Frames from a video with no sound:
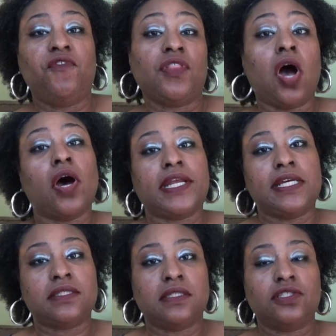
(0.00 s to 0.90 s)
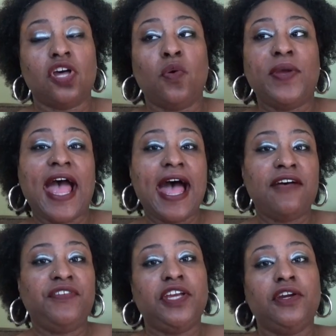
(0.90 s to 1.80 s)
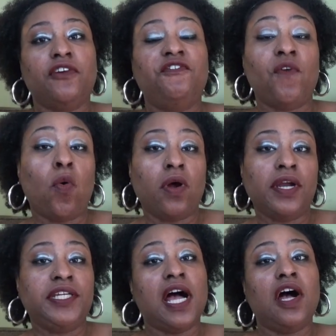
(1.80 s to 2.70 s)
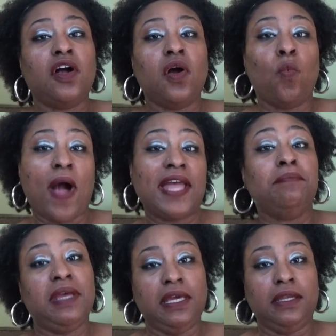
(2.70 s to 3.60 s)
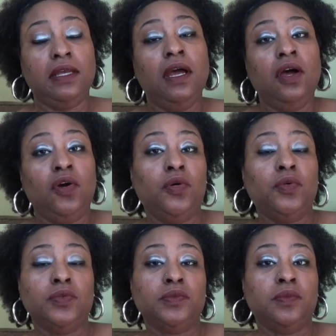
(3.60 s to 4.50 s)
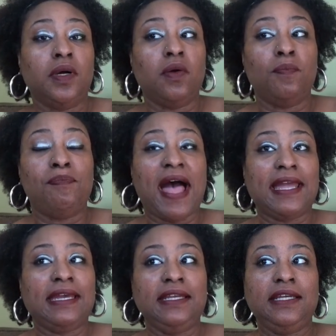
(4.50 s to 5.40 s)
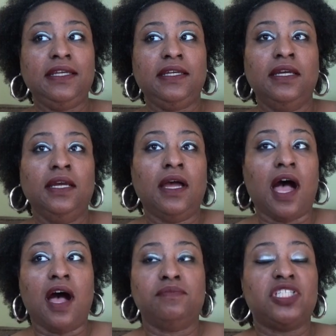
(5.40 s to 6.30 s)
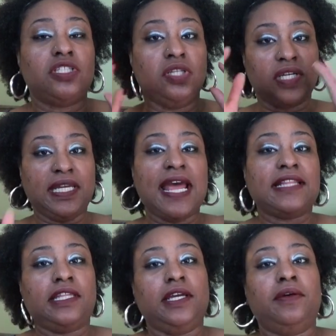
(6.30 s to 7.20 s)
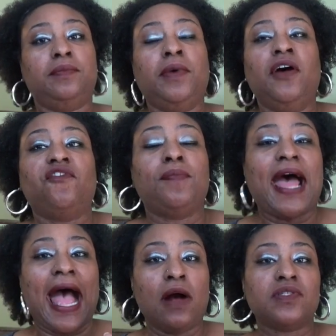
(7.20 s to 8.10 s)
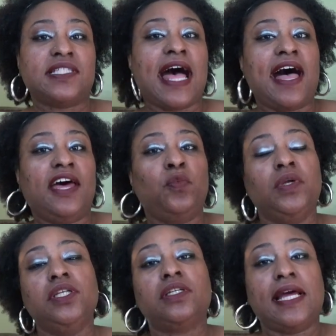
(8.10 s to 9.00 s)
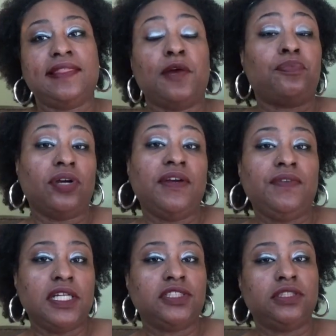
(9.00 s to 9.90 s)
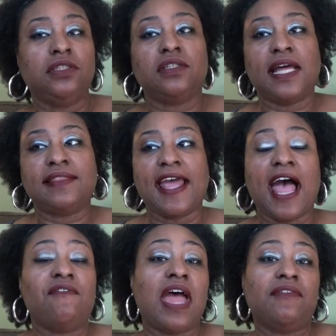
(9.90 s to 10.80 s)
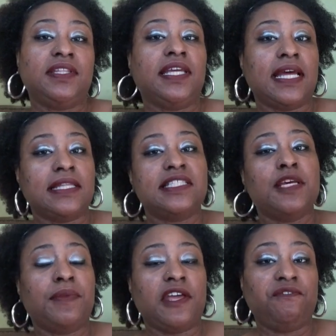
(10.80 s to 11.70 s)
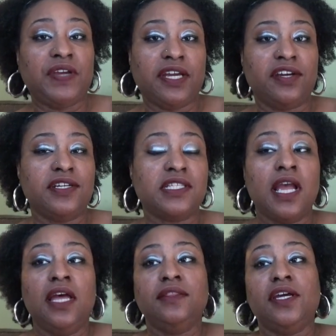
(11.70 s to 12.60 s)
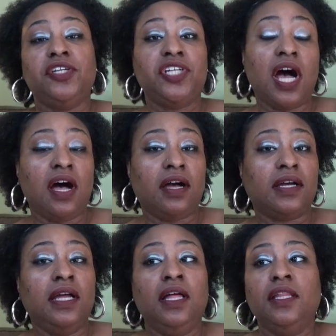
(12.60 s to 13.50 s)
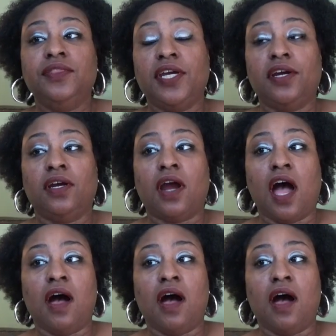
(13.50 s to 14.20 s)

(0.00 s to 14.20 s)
for the audience. So we have here four young white men who, by any just looking at them from the outside, would look like they're privileged, look like they have everything at the tip of their fingers. They're young, they're